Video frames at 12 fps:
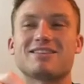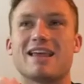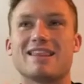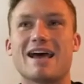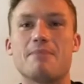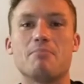
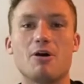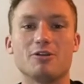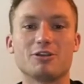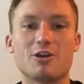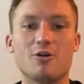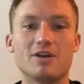that ball
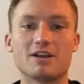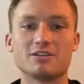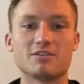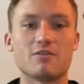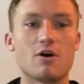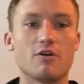to go in
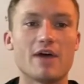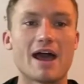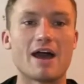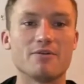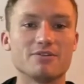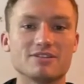because of all the
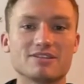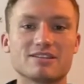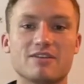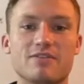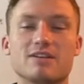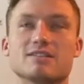hours and
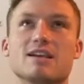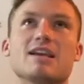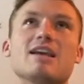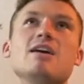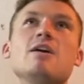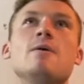stuff. I was like,
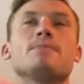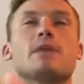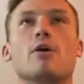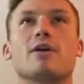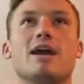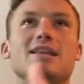
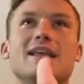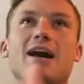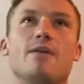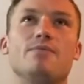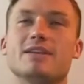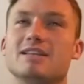okay,
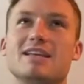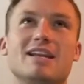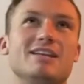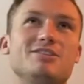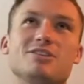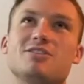now, and then
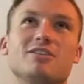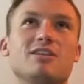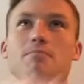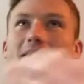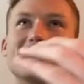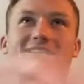it just took
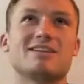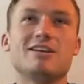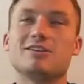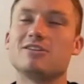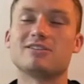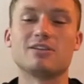
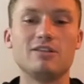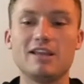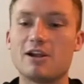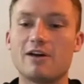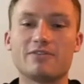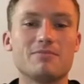it took the
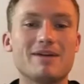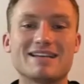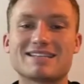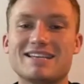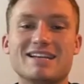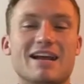lid off the
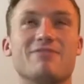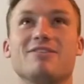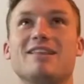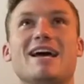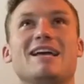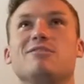basket, and after
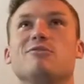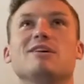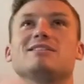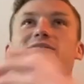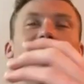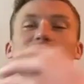that, the
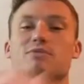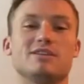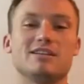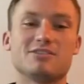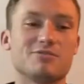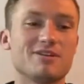rest of it was
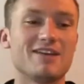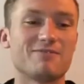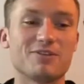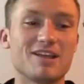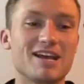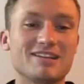history
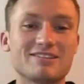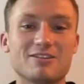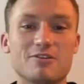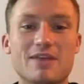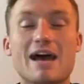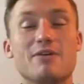after that.
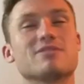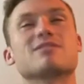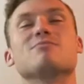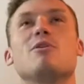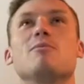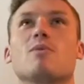So that was
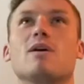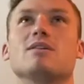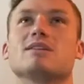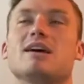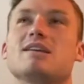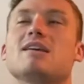the moment where I
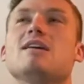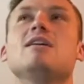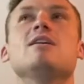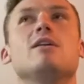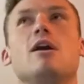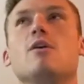was like,
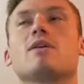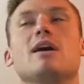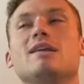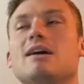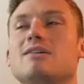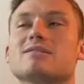
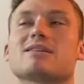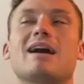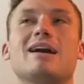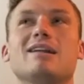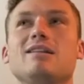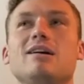okay, that was
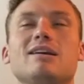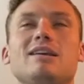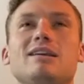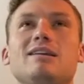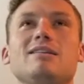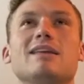kind of
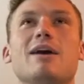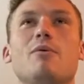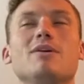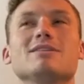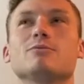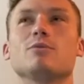lucky. That
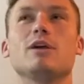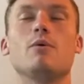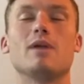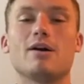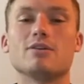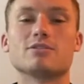wasn't really
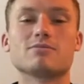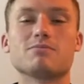what I was